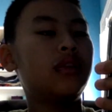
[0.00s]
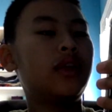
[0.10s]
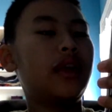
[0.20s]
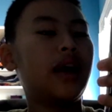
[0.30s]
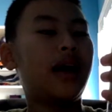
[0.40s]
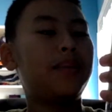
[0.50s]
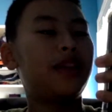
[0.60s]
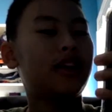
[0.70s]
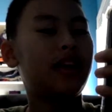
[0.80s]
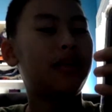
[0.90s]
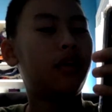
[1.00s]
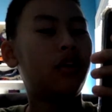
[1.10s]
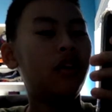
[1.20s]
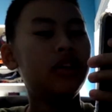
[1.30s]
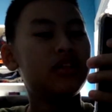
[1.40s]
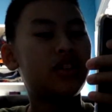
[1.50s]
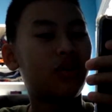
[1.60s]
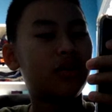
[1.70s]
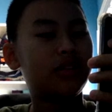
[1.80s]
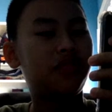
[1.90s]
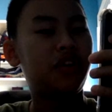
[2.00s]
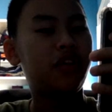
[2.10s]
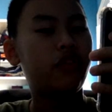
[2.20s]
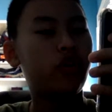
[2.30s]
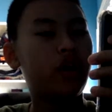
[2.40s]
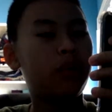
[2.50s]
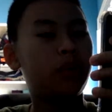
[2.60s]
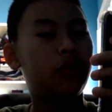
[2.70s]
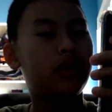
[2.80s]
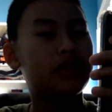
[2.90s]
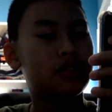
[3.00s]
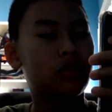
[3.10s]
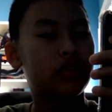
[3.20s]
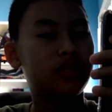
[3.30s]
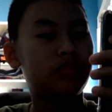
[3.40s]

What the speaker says: The applicable storage fee for upgraded storage